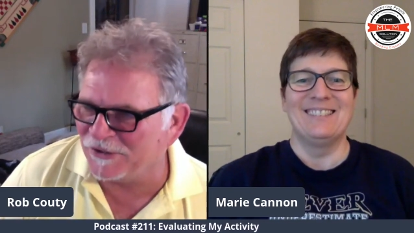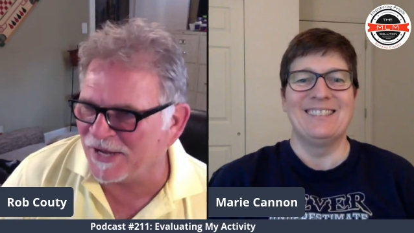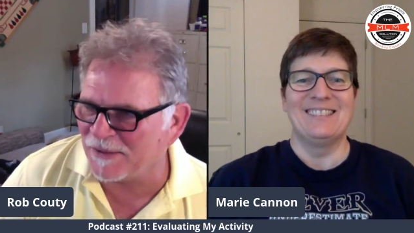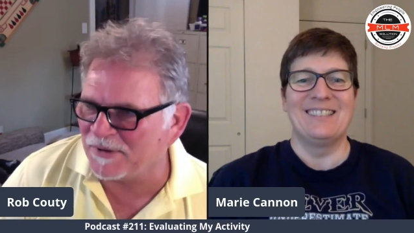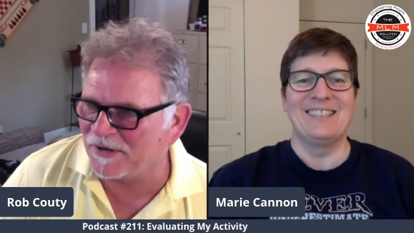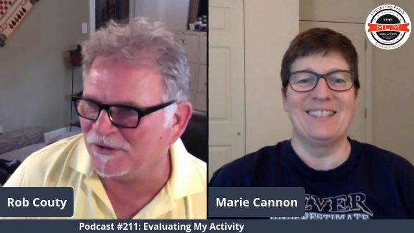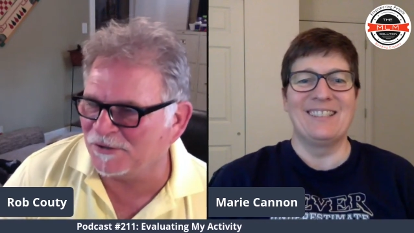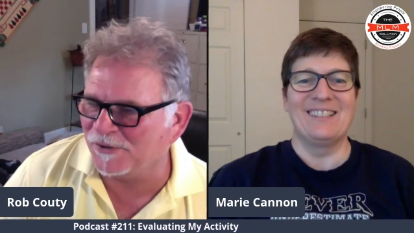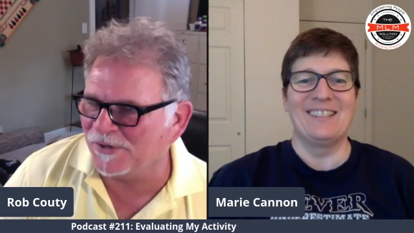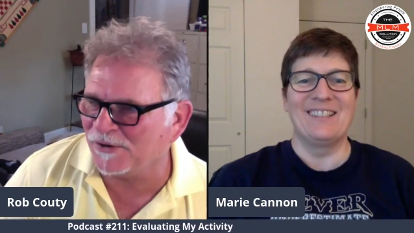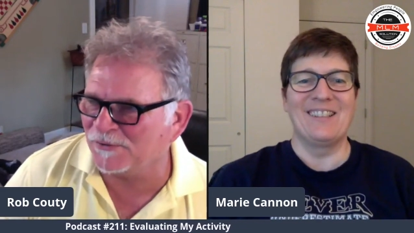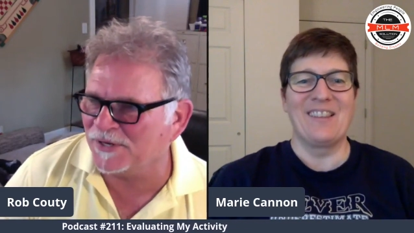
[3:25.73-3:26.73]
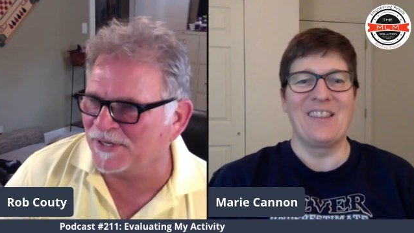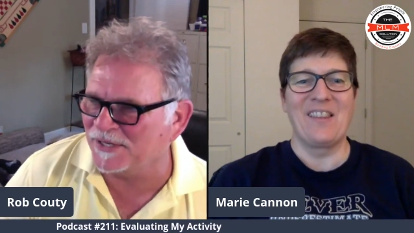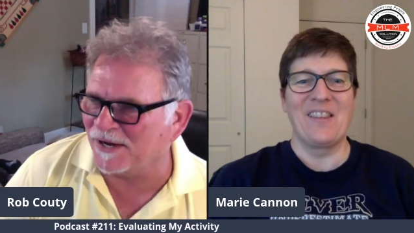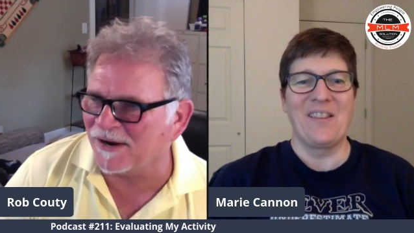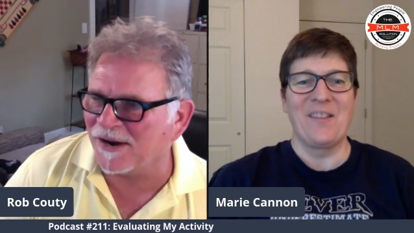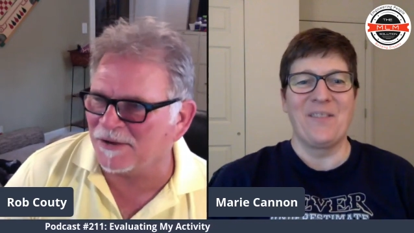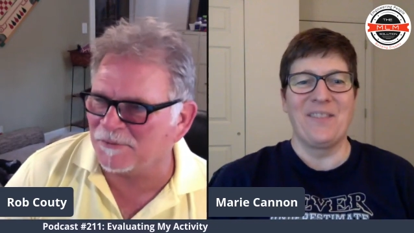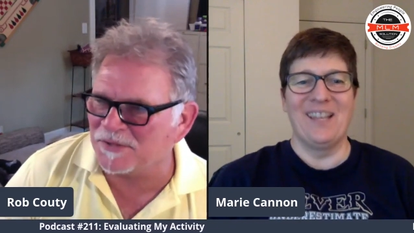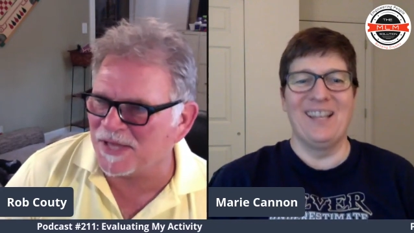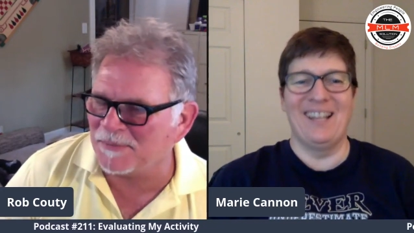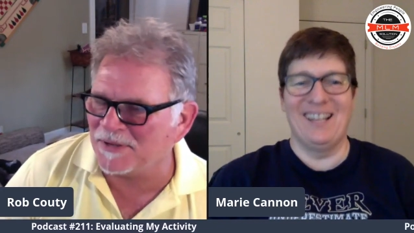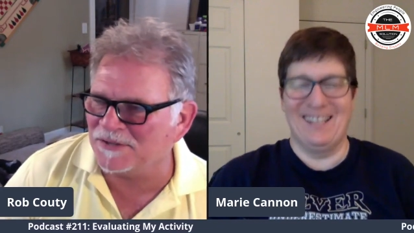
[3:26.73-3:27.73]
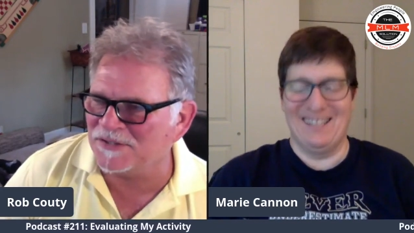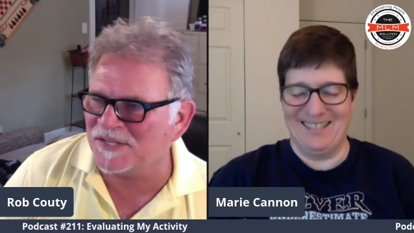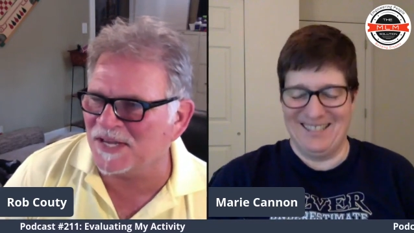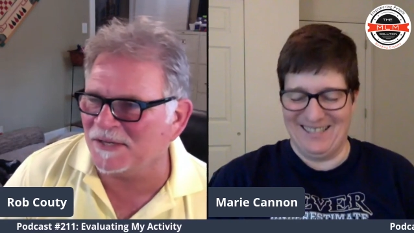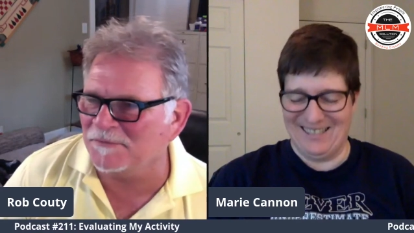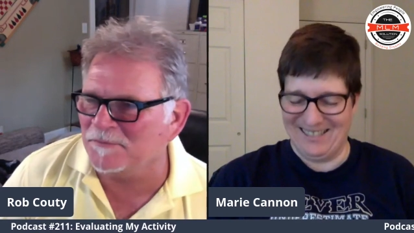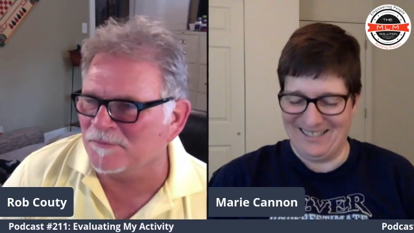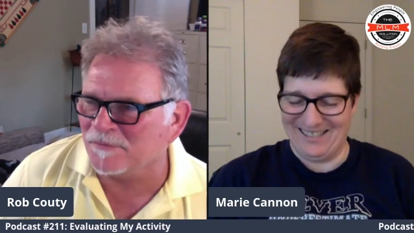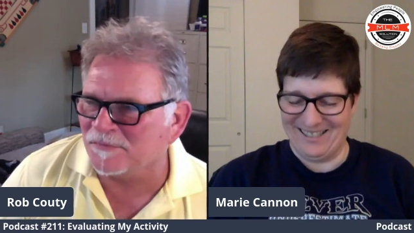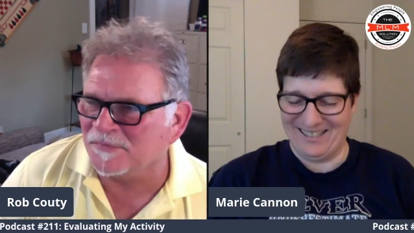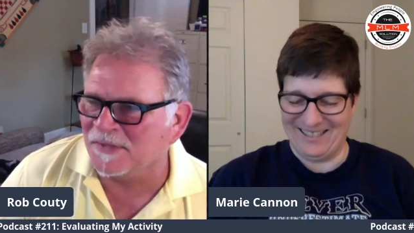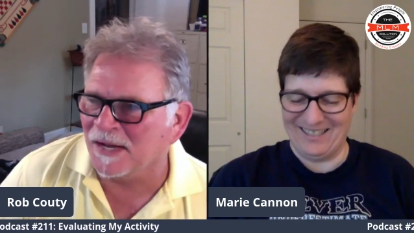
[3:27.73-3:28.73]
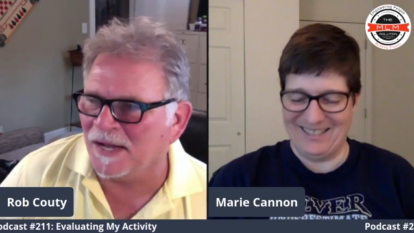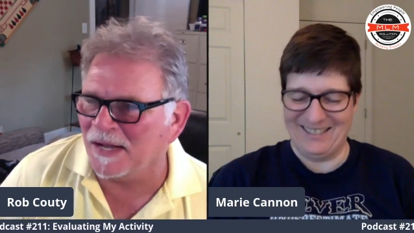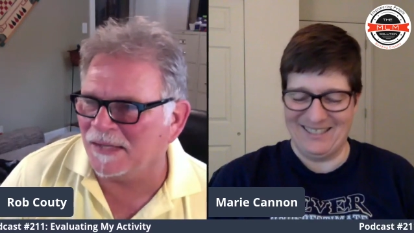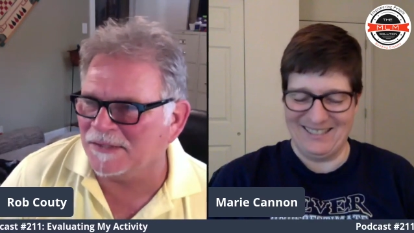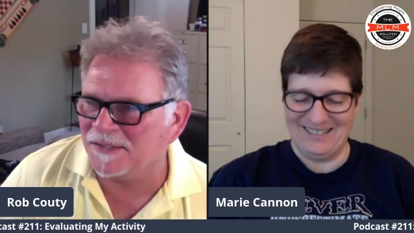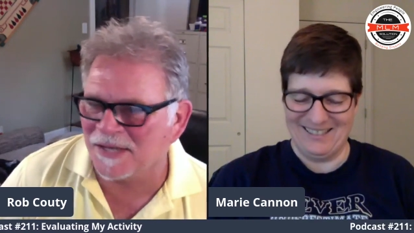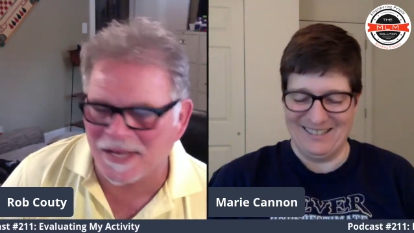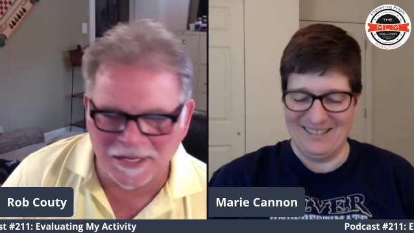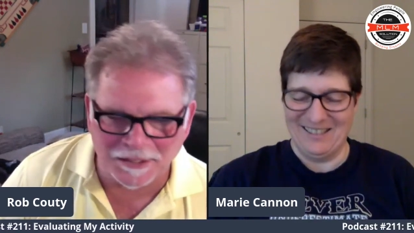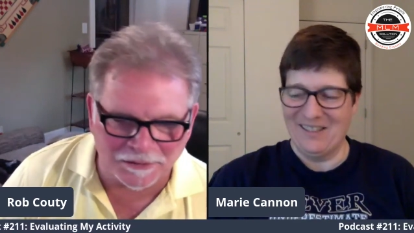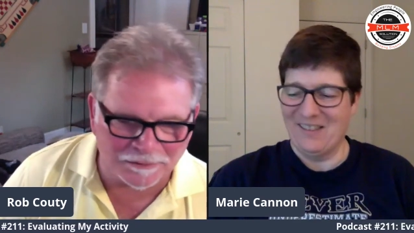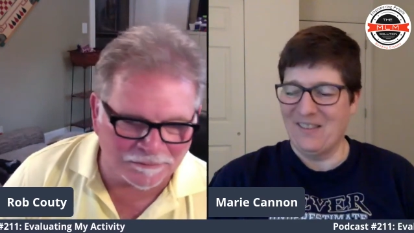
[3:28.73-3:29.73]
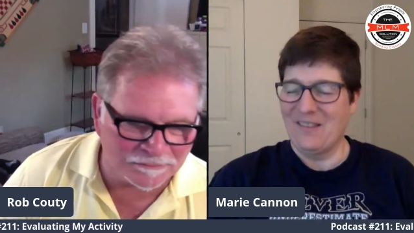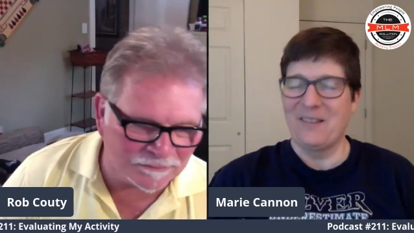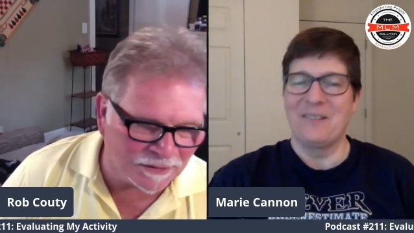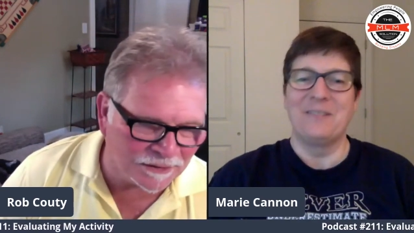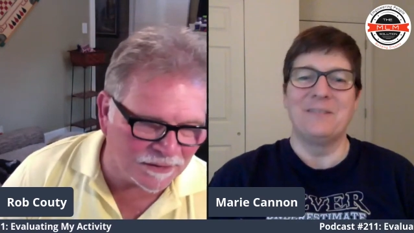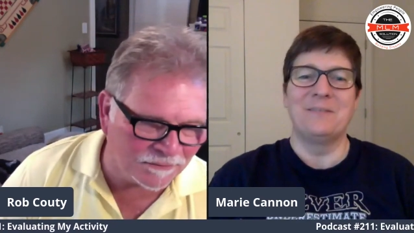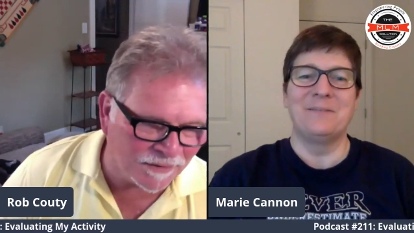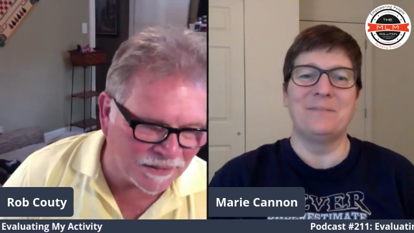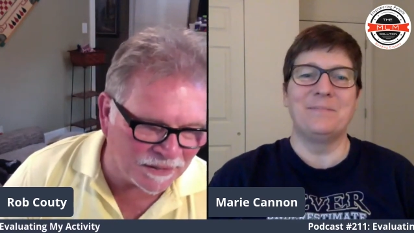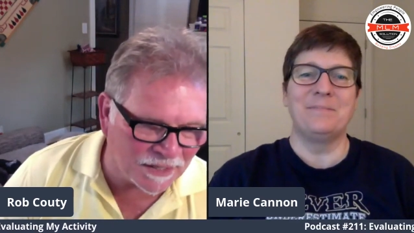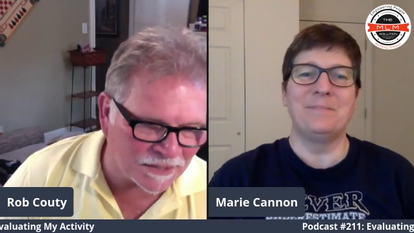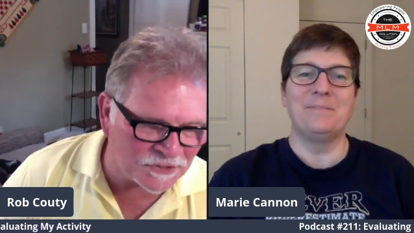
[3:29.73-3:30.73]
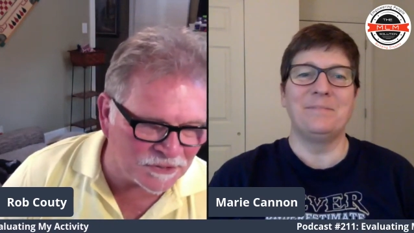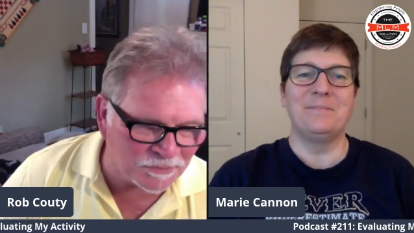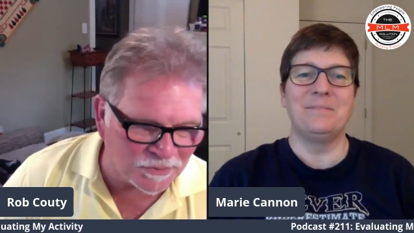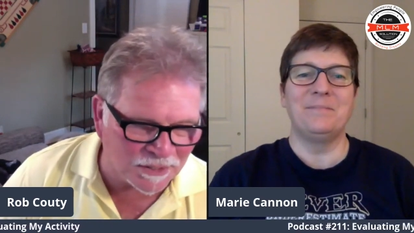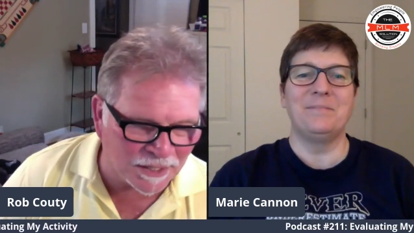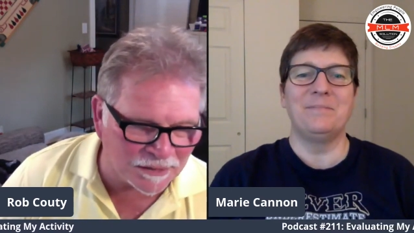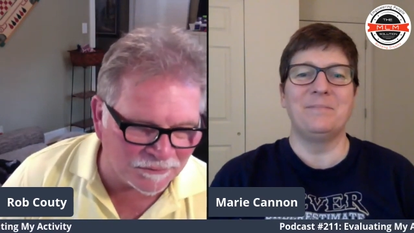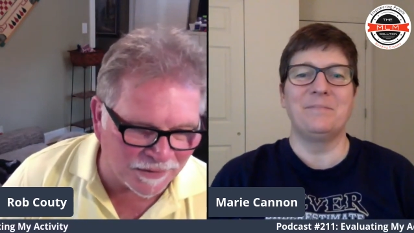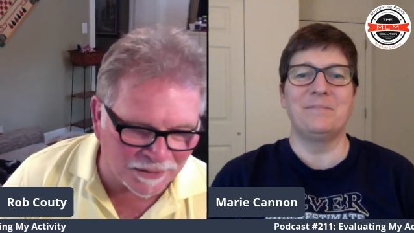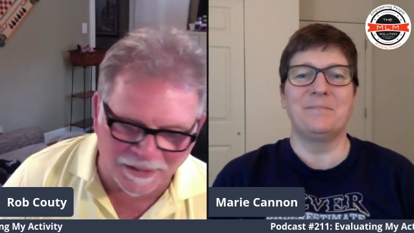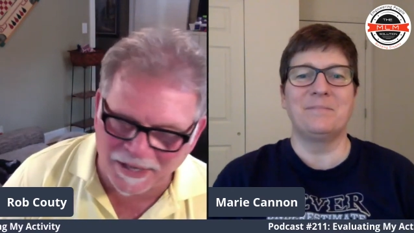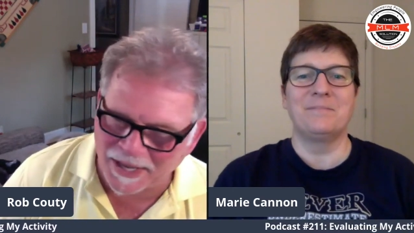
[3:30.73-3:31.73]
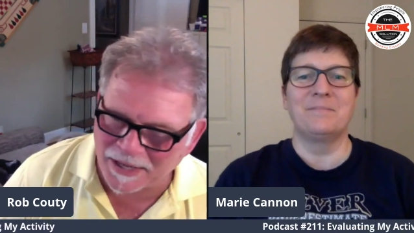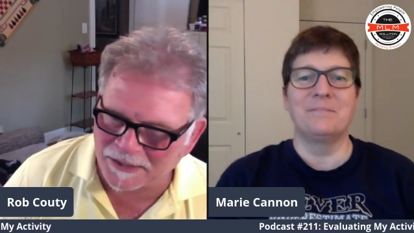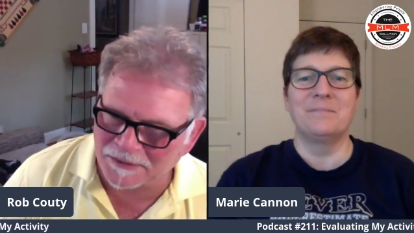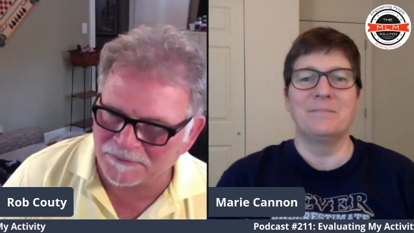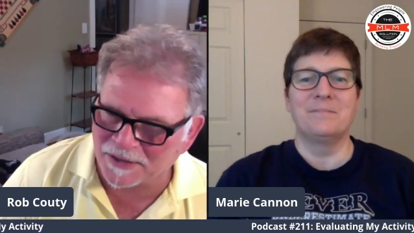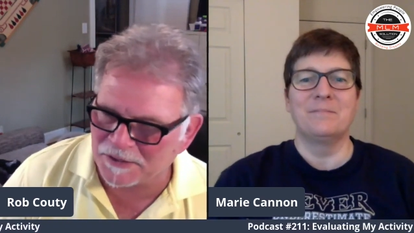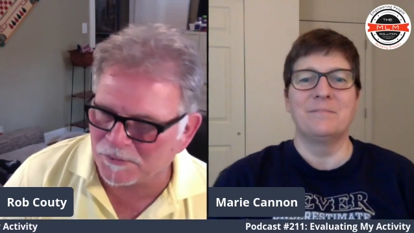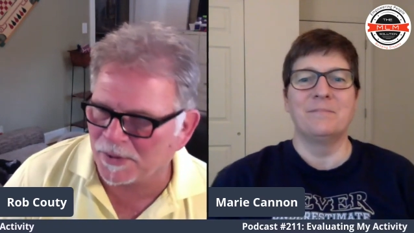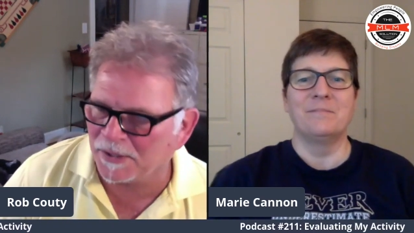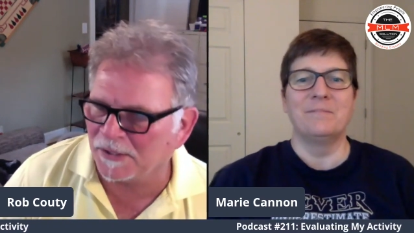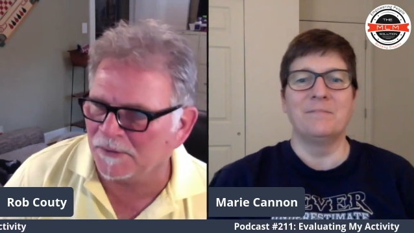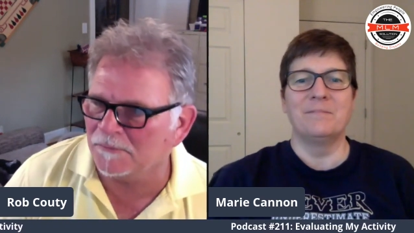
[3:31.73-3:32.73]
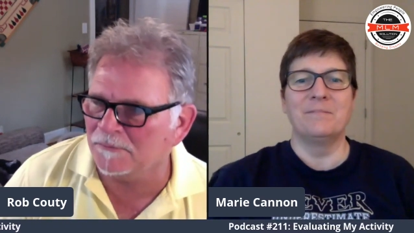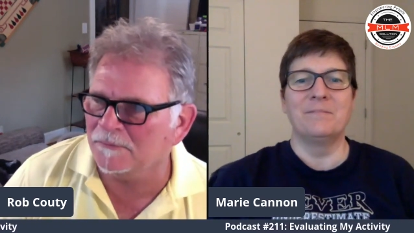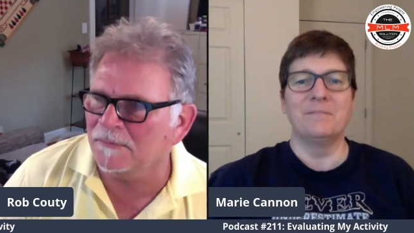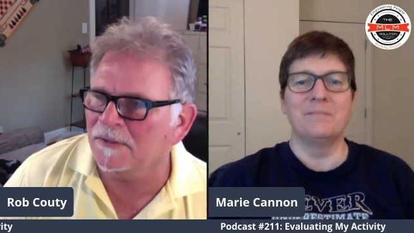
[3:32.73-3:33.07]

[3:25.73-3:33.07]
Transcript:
Speaker 1: You got me hungry already. All right. With that being said, uh, today, elevating, I should put elevating and evaluating